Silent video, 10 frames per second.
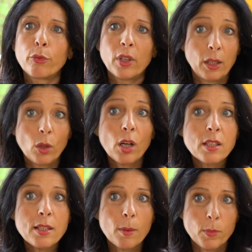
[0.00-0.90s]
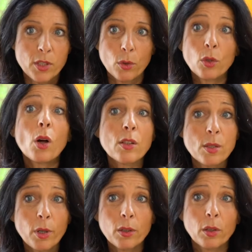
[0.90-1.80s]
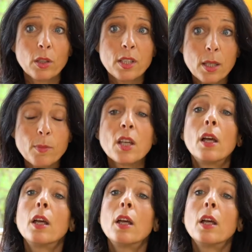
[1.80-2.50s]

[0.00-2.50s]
in concepts or talks about concepts.